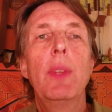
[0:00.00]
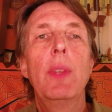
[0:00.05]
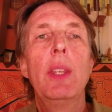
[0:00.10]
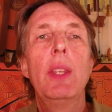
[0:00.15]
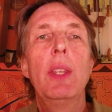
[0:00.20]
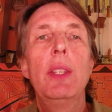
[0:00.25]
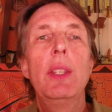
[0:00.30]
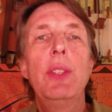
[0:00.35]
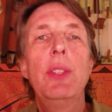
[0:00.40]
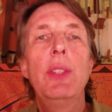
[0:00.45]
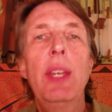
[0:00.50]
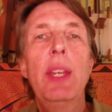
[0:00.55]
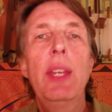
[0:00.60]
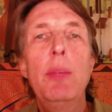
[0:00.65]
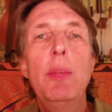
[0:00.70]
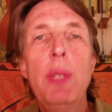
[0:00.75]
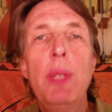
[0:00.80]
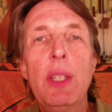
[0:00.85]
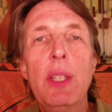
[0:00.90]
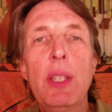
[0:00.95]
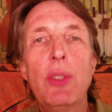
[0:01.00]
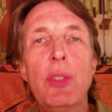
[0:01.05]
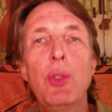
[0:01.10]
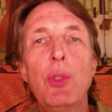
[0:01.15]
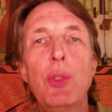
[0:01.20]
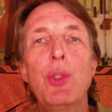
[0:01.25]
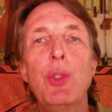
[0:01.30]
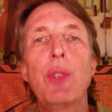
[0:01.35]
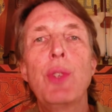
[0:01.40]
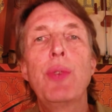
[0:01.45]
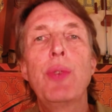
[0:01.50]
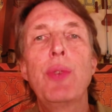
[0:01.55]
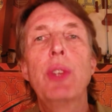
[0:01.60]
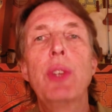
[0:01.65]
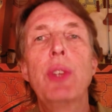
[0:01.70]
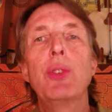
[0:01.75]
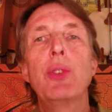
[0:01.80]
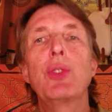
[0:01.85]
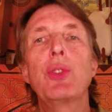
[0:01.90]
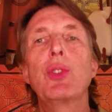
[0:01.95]
These head beings whose
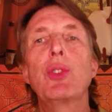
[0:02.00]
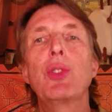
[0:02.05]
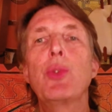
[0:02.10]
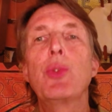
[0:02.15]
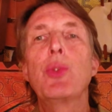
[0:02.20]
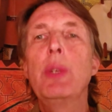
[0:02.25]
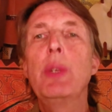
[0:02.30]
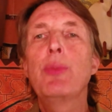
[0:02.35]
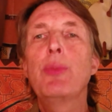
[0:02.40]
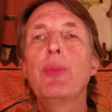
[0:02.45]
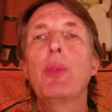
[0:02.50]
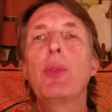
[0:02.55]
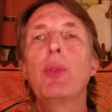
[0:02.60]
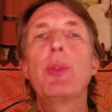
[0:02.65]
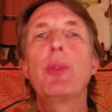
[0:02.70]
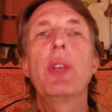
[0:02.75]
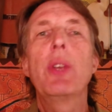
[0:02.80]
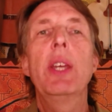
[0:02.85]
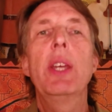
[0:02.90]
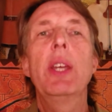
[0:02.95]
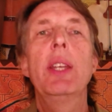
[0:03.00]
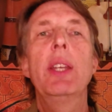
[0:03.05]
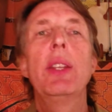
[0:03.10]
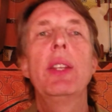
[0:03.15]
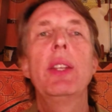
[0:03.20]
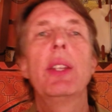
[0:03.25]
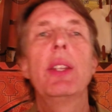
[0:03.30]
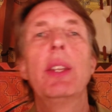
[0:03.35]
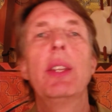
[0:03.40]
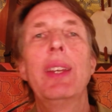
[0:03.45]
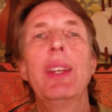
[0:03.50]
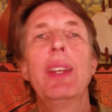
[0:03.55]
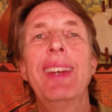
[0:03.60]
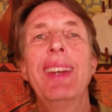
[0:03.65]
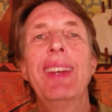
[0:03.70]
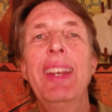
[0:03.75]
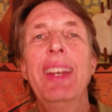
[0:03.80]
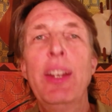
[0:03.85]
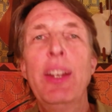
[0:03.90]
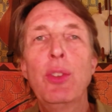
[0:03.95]
feathers stream from their head
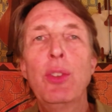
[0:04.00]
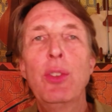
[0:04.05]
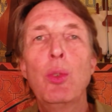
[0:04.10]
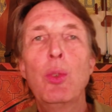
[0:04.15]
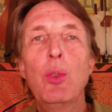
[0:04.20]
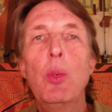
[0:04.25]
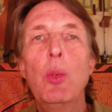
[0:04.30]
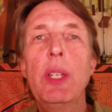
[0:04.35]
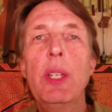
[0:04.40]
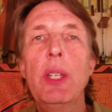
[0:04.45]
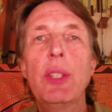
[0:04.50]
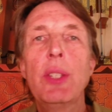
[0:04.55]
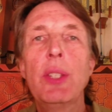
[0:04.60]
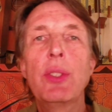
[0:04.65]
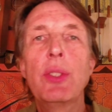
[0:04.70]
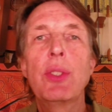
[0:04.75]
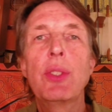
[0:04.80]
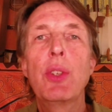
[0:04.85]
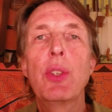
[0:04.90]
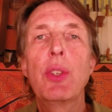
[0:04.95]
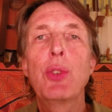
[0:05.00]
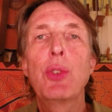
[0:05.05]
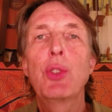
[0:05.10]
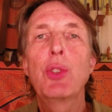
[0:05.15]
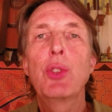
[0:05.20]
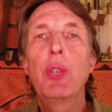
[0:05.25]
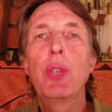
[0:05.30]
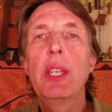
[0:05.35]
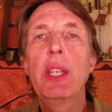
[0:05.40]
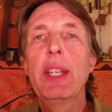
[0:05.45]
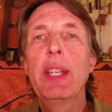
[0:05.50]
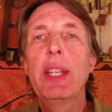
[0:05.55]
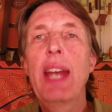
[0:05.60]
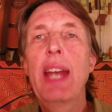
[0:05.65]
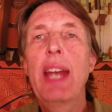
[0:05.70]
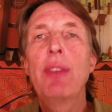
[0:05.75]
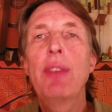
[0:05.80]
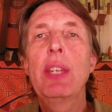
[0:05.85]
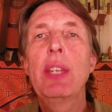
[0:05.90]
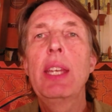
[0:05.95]
and out their wings so they can
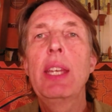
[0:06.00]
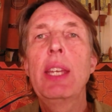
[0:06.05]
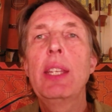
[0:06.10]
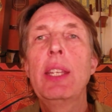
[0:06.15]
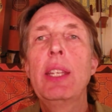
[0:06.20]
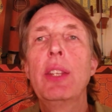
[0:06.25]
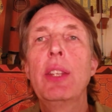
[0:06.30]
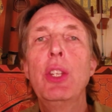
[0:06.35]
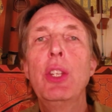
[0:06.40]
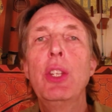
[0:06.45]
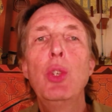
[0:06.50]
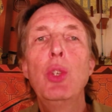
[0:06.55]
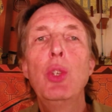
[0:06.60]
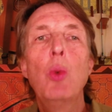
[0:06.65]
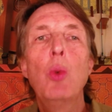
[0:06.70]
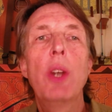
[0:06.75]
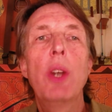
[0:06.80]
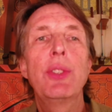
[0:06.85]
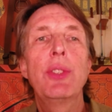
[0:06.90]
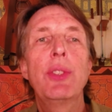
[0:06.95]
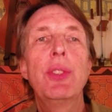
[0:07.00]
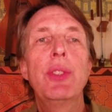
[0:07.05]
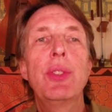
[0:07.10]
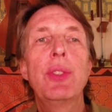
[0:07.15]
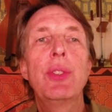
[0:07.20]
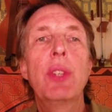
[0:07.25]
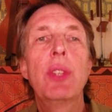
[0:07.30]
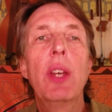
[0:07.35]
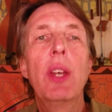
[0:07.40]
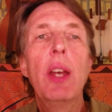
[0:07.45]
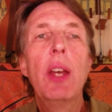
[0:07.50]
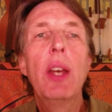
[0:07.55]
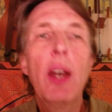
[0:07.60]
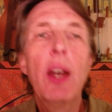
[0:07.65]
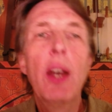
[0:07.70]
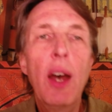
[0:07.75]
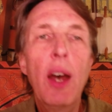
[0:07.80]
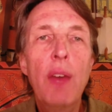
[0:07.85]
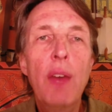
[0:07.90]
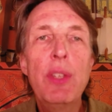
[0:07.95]
navigate the nuances
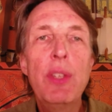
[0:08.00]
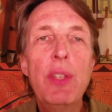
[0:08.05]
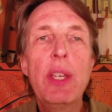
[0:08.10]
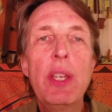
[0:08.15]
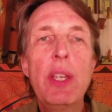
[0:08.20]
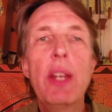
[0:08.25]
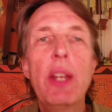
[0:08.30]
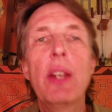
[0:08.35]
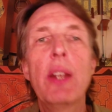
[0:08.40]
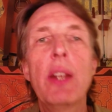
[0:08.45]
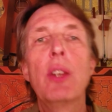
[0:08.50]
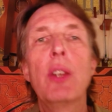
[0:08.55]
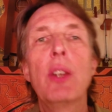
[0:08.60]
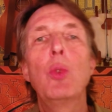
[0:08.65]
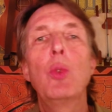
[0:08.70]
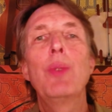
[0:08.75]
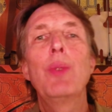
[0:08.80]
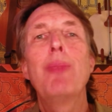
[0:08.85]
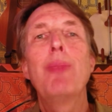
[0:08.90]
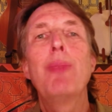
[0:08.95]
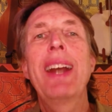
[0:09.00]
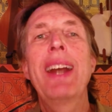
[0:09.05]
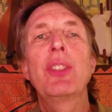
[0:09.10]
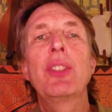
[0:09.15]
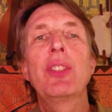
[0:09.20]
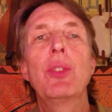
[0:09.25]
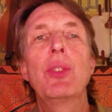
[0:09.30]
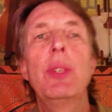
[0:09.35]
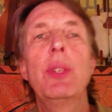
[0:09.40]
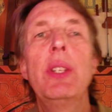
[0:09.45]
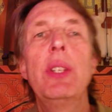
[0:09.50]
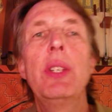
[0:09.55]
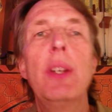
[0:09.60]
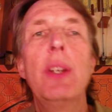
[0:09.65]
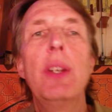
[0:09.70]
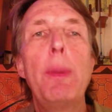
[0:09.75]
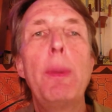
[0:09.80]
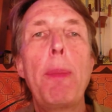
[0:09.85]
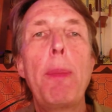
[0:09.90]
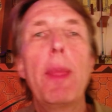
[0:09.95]
of the air with mastery
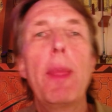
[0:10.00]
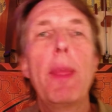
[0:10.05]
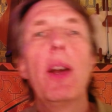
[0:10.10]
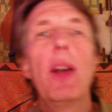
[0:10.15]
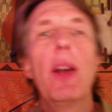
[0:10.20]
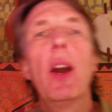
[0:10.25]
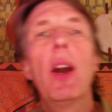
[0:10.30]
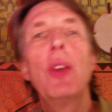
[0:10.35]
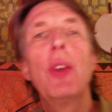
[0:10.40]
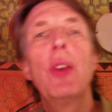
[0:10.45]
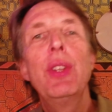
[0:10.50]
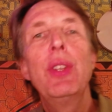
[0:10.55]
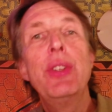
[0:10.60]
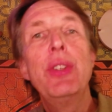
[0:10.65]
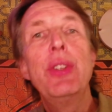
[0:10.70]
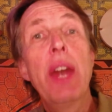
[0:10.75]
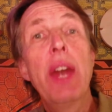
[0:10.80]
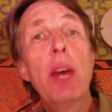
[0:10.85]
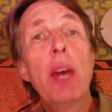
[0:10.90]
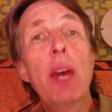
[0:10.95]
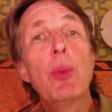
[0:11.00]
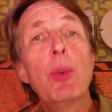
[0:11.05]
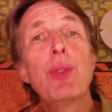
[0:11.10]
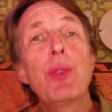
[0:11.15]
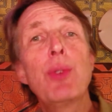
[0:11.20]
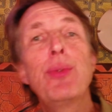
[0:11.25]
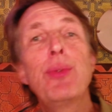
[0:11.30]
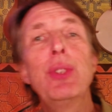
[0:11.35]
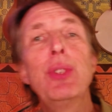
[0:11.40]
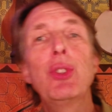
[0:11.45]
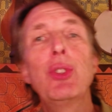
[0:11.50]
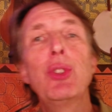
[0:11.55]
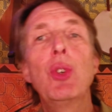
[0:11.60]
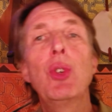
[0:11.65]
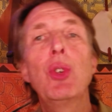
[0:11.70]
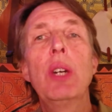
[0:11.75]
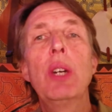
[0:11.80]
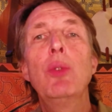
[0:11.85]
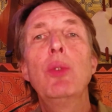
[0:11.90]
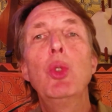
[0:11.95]
are the downward
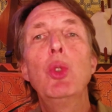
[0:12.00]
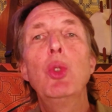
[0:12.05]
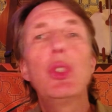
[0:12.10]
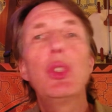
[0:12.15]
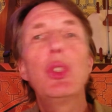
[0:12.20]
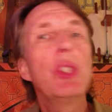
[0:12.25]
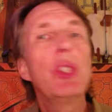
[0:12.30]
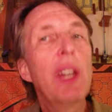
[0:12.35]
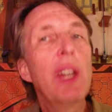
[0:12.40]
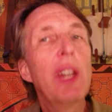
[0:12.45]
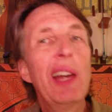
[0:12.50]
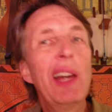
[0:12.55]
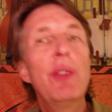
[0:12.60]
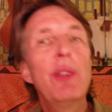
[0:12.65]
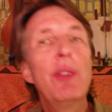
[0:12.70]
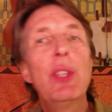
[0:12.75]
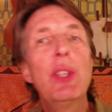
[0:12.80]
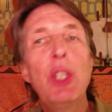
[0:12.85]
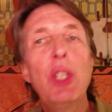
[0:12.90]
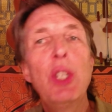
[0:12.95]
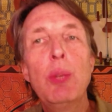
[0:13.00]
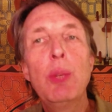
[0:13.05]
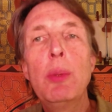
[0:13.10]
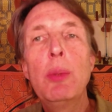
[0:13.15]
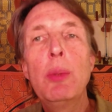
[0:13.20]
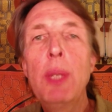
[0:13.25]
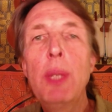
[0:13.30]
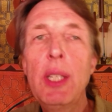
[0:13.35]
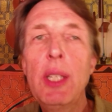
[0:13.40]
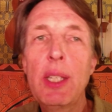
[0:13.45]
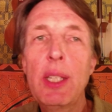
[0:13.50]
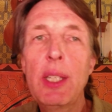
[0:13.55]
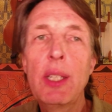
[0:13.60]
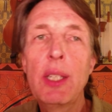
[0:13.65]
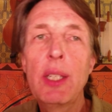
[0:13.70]
physical evolution of the human being,